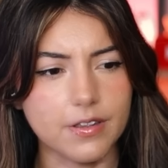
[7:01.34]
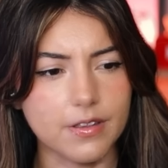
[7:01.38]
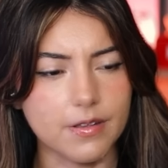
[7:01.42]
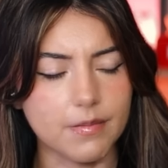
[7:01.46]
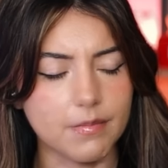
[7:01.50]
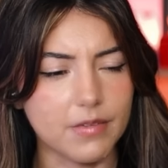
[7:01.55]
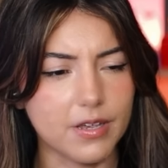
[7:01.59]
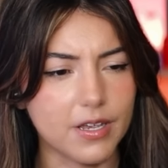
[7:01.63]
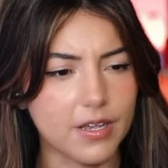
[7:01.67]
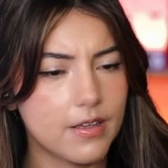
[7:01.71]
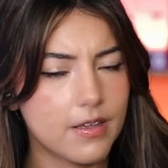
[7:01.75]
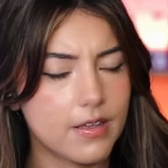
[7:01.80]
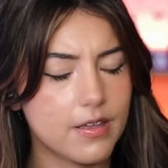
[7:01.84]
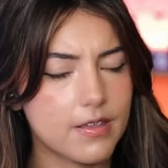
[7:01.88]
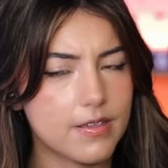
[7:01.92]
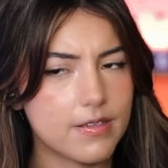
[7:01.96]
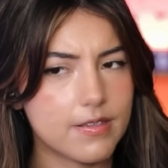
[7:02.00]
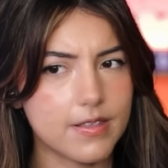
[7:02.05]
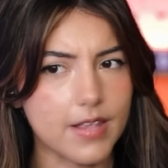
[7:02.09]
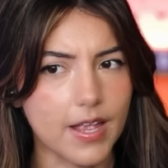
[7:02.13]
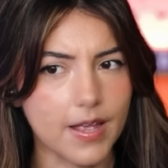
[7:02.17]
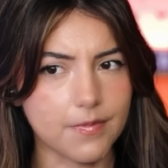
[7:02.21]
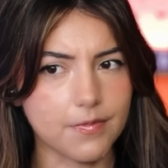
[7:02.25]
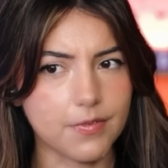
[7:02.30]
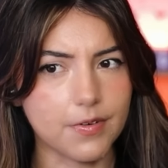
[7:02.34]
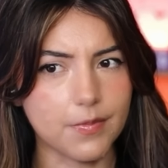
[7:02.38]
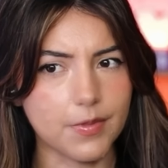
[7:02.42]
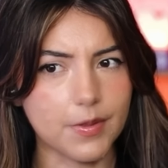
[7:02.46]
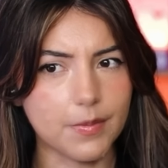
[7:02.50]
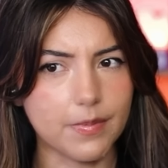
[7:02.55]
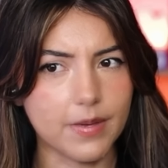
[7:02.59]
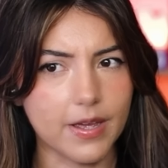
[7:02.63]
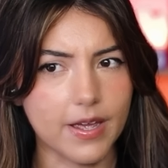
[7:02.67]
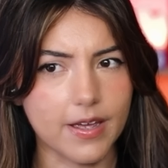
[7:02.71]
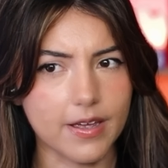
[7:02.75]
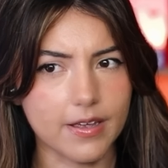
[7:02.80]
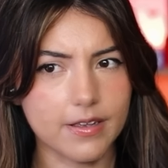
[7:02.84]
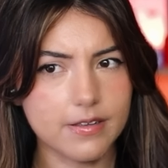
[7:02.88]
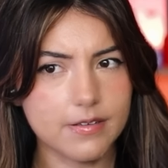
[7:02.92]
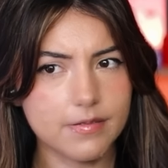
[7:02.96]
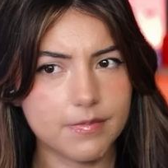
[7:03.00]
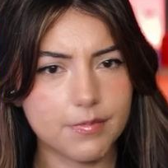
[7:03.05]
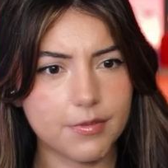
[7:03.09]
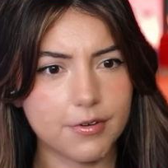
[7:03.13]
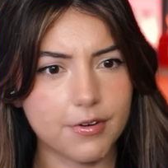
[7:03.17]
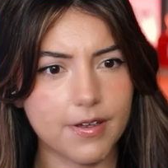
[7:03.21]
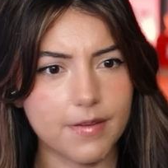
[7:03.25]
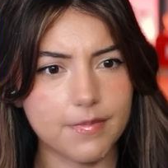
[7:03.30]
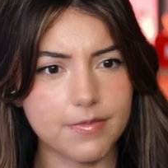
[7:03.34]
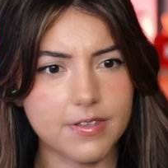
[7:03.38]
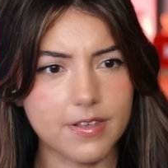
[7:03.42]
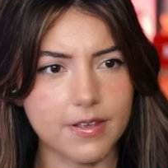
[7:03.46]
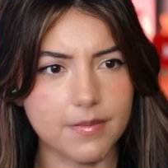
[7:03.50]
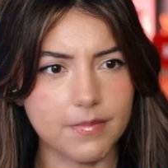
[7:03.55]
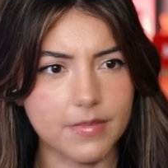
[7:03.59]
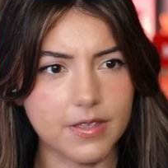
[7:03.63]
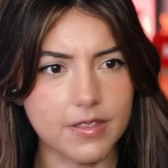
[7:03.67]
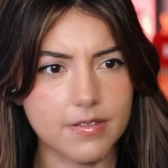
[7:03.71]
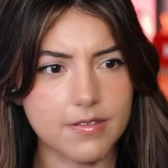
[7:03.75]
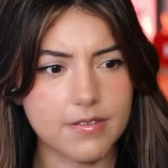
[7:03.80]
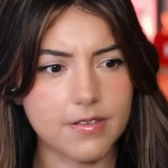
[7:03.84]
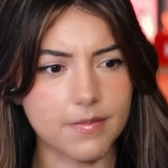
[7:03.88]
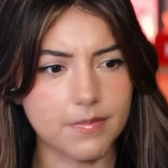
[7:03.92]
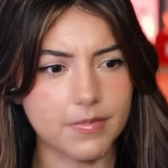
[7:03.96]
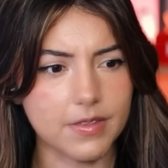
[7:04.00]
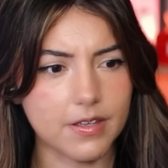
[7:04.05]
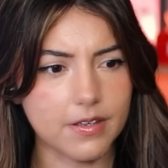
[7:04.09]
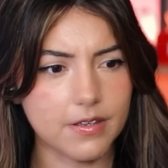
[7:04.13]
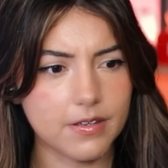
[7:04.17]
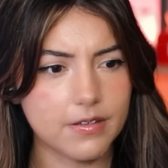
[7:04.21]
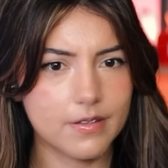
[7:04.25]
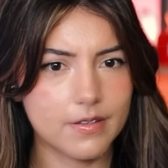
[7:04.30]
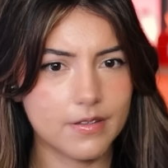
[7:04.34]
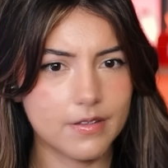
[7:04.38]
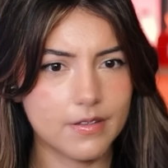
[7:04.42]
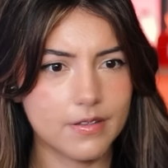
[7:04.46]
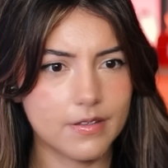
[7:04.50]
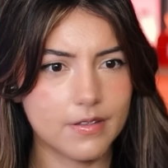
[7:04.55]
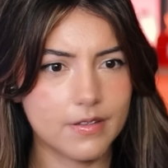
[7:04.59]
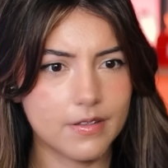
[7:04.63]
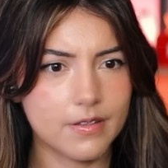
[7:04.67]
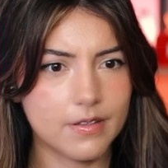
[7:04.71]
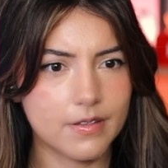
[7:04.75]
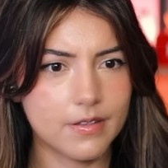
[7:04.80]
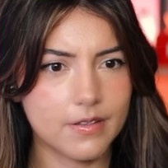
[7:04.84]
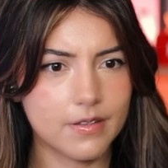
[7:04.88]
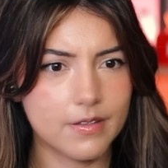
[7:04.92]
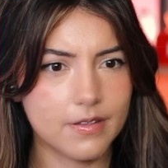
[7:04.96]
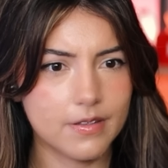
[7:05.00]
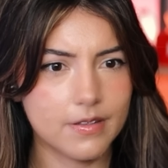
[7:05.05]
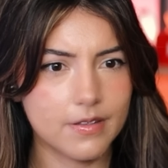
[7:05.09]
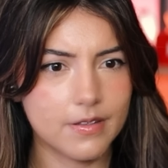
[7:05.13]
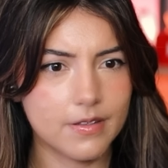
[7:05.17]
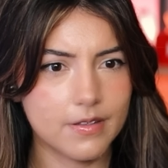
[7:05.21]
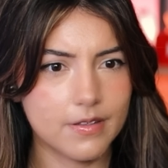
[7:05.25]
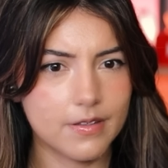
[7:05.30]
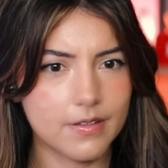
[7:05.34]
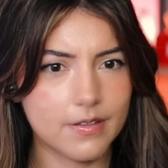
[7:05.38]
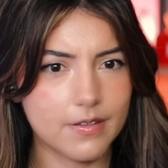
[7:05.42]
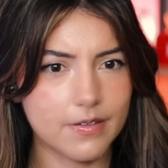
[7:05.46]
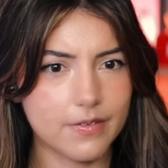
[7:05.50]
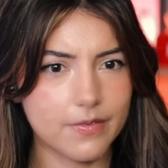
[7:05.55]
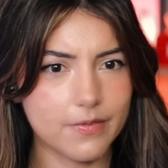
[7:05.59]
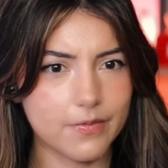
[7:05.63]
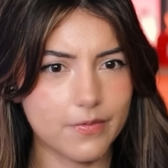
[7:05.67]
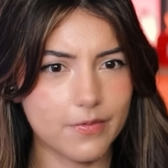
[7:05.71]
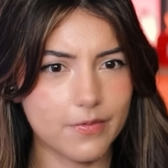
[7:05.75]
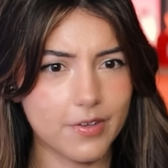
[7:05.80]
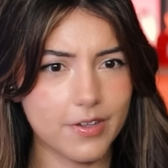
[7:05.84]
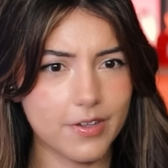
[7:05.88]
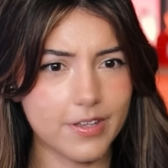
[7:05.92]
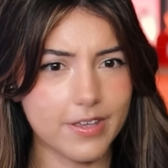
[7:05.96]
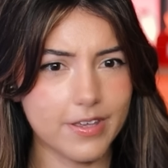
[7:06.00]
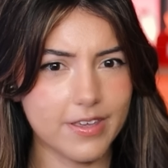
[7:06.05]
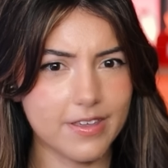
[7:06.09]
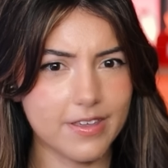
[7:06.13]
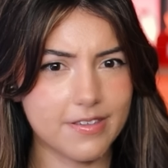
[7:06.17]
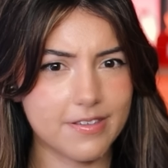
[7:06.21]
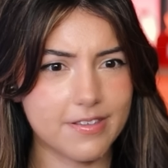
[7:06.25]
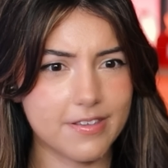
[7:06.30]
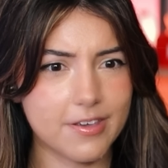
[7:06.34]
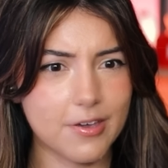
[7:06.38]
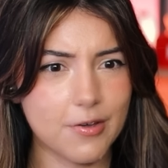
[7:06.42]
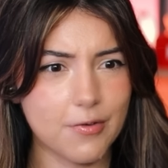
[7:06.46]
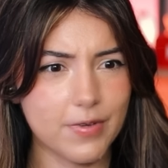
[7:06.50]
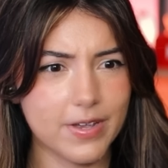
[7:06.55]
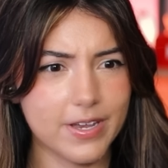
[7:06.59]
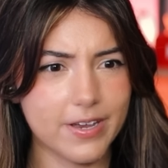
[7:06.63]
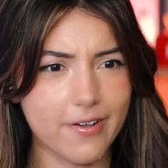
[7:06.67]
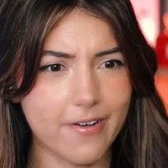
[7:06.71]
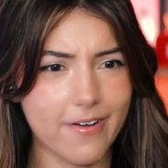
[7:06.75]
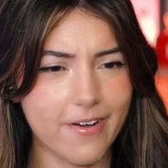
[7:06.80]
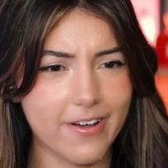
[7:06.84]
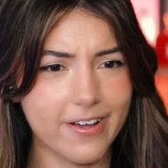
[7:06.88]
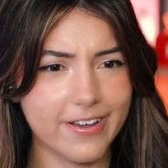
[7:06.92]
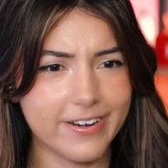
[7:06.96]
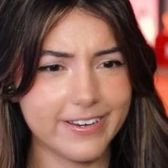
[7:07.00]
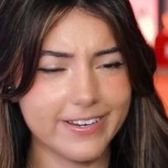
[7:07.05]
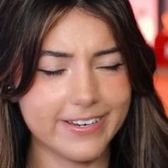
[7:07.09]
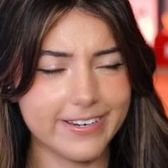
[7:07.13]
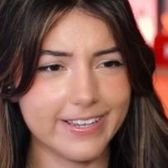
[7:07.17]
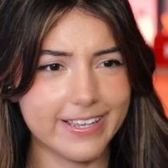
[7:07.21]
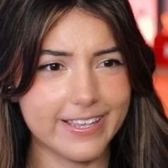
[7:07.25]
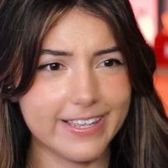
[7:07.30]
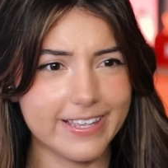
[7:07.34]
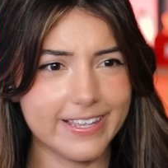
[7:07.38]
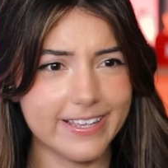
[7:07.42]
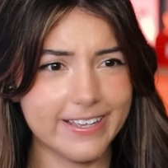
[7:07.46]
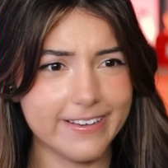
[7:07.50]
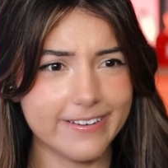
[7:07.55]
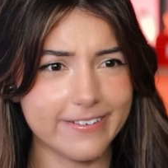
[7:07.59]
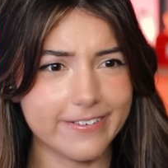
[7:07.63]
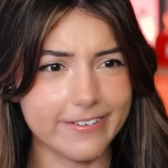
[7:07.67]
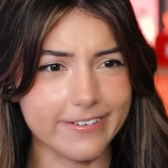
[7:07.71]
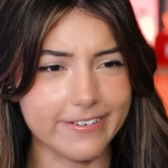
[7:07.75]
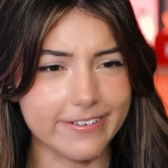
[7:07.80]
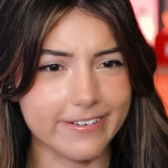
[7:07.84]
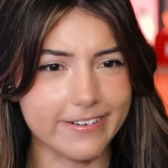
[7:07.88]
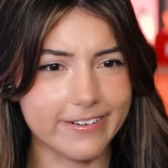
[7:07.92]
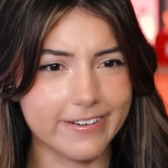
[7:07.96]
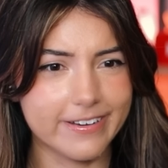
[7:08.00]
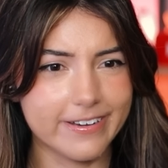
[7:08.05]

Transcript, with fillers: the men stabbed from the back. Perhaps that means something. What is going on in here?